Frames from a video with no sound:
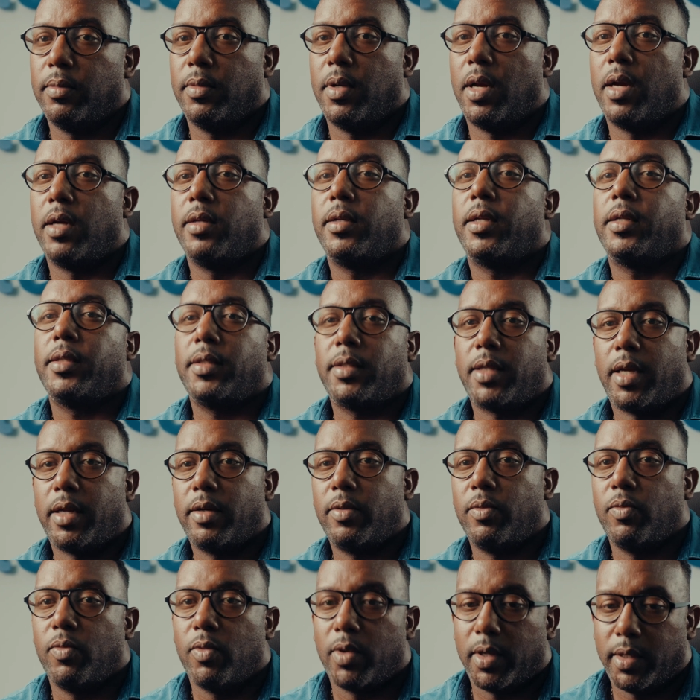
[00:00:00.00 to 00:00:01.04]

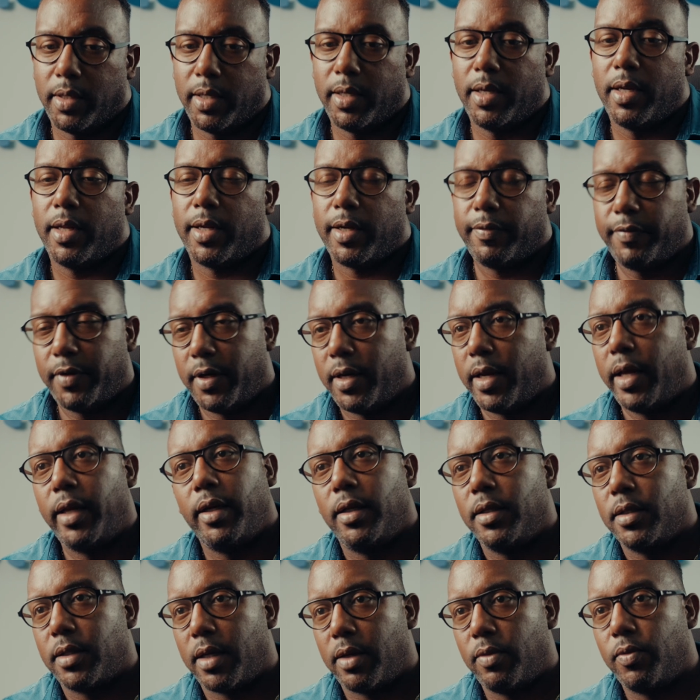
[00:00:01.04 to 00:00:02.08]
understand what the lay of the land
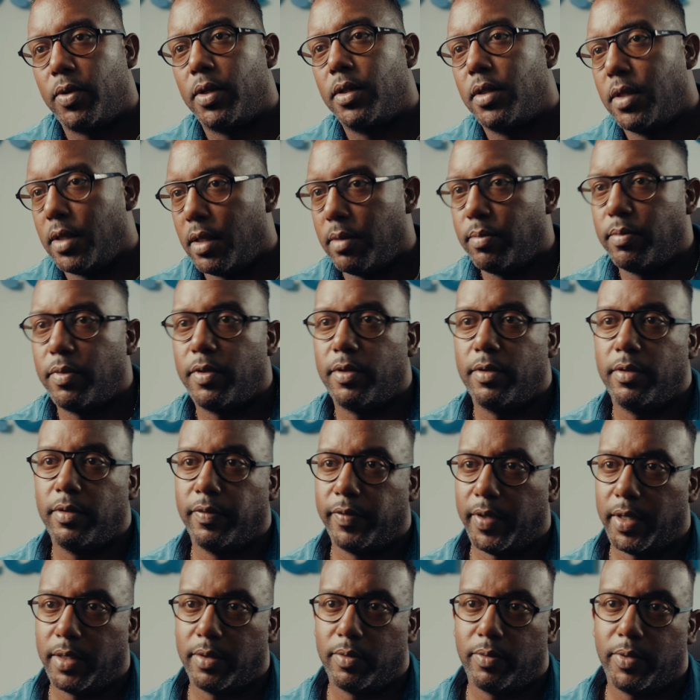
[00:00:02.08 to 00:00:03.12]
is and what to improve
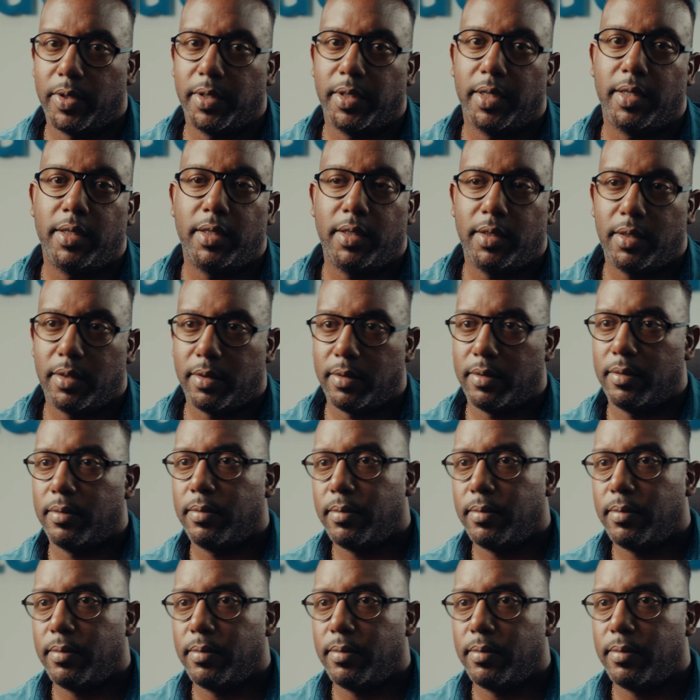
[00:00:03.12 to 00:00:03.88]
and where they need to,